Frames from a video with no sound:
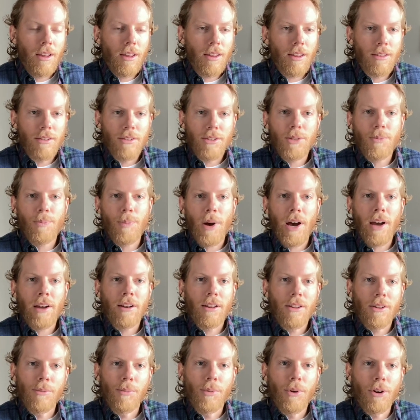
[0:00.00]
And the spine of
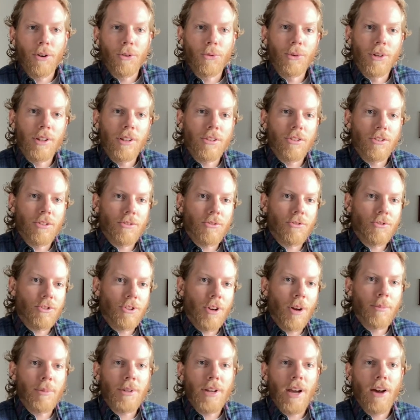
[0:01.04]
the book really just
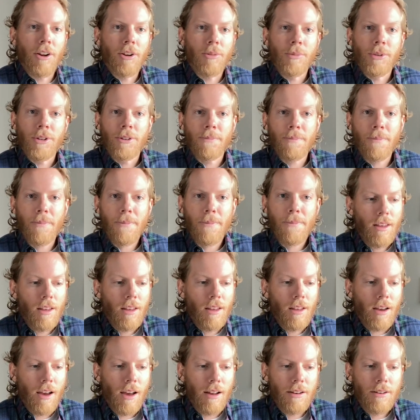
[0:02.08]
jumped out at me.
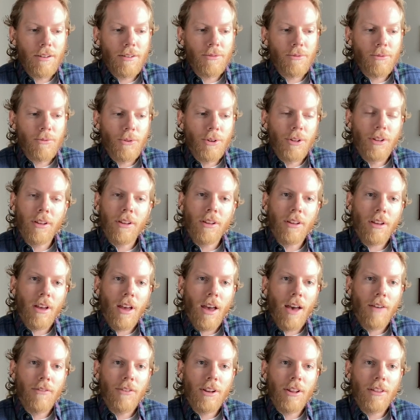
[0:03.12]
I didn't really
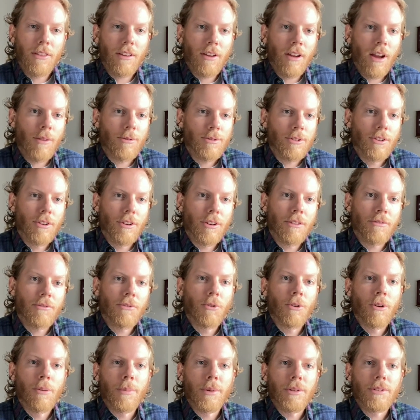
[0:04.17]
have anything I was looking
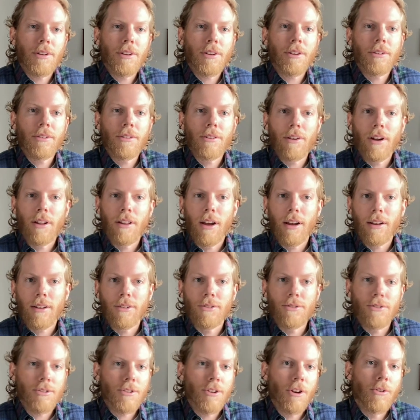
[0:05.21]
for in particular. I like to
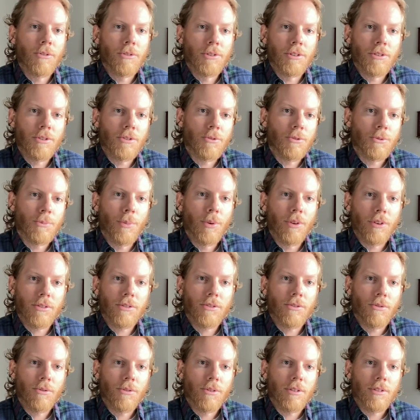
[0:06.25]
just go into used
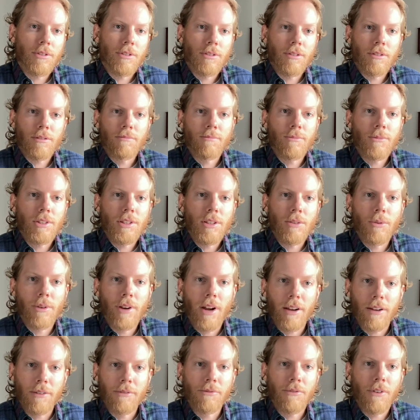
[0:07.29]
bookstores and see what I
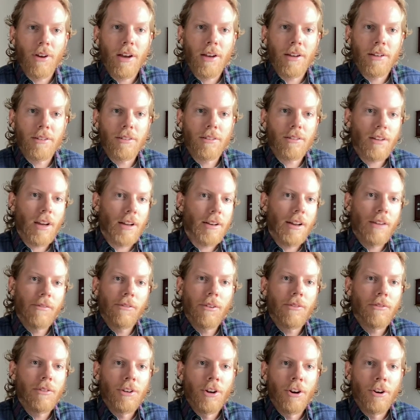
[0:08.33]
can find. I never
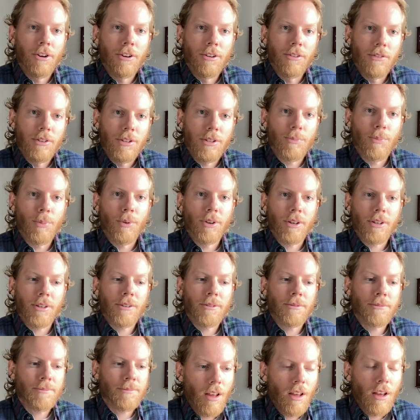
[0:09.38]
even heard of this book.
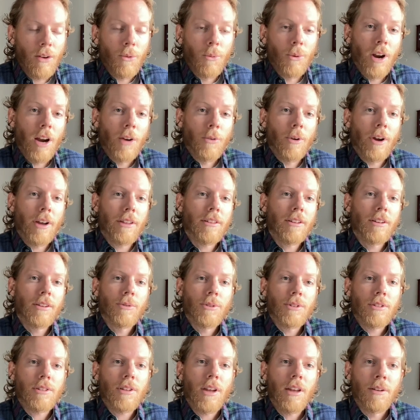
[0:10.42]
When I read that it
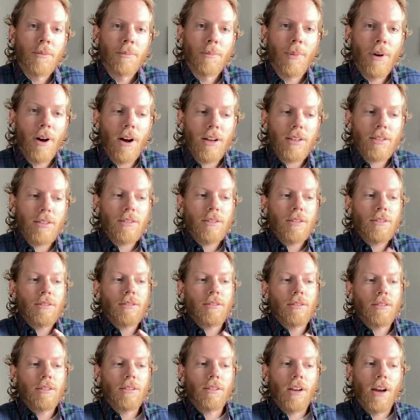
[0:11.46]
was set in Boston,
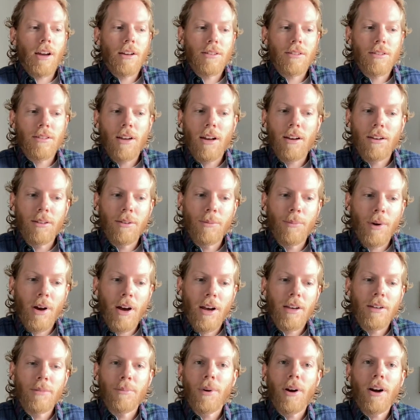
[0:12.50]
I decided to buy
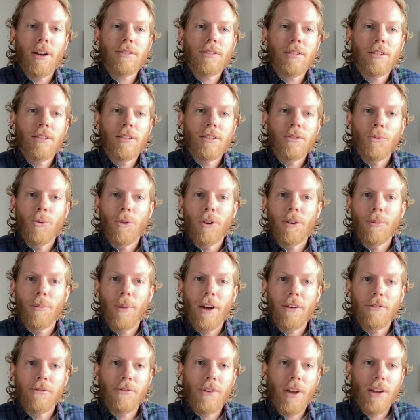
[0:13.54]
it. Boston is one of my
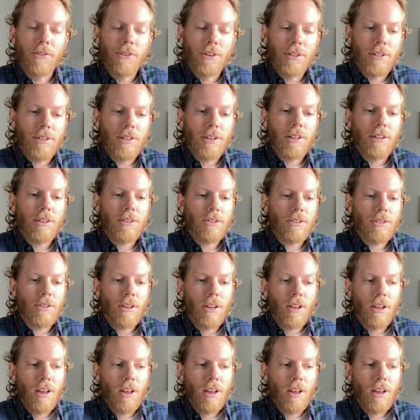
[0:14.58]
favorite cities,